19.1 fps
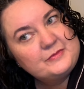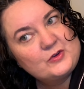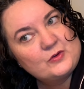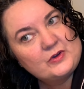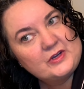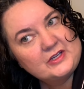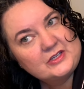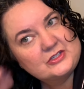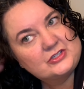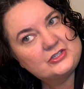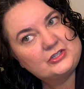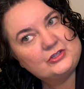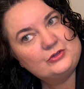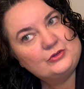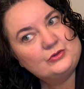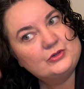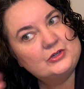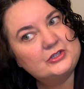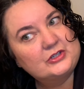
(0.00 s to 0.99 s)
going
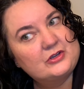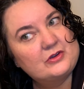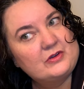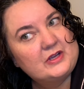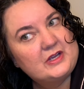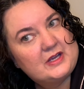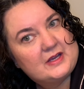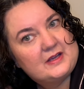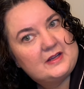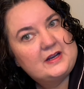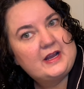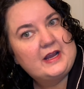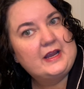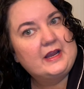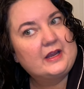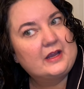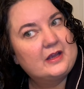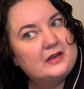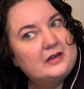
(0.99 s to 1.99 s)
to go ahead
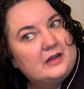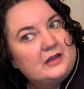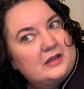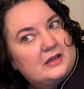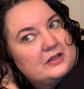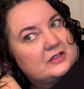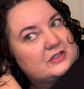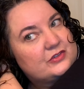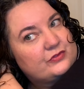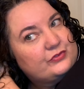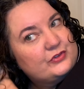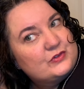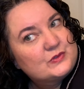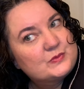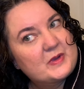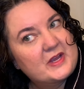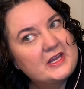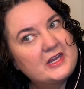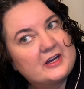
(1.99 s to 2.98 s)
and diffuse
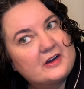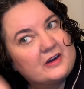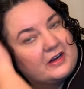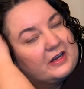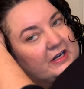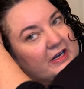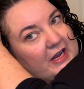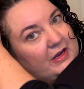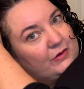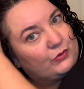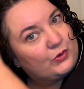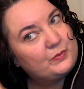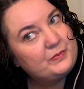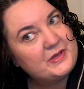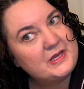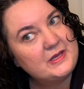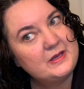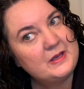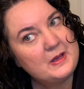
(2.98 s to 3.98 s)
my hair, and I will
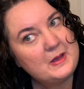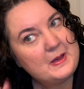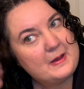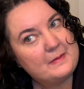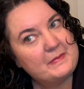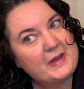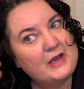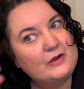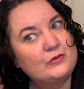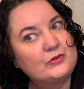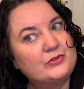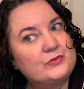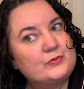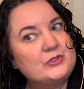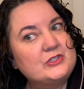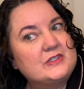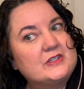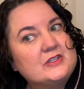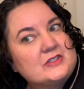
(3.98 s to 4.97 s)
be back with the
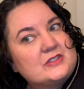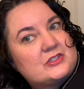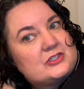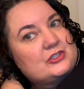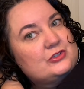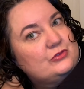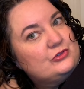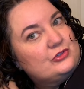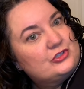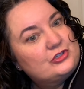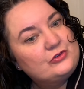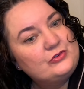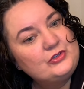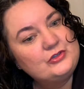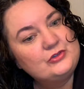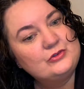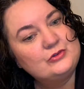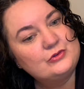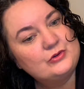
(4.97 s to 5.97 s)
results to show
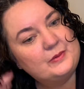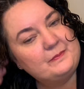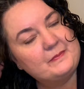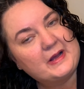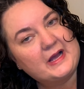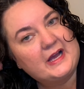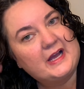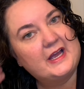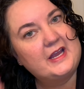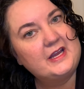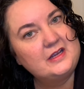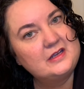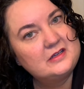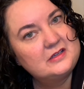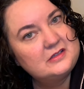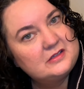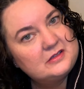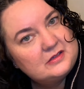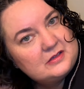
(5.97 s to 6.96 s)
you my
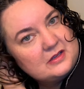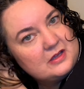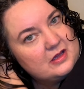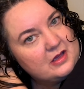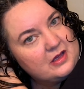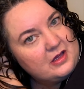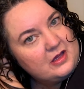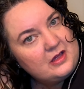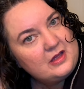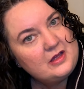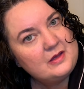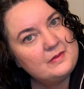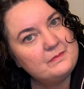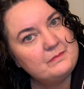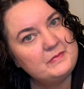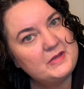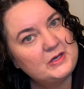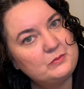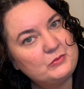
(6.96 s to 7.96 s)

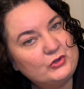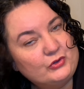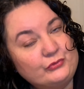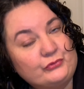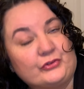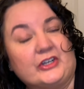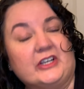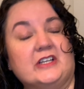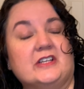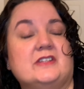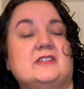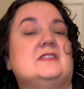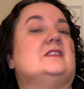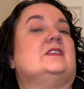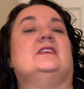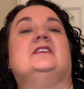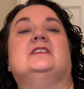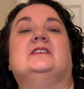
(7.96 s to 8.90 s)
minimal frizz,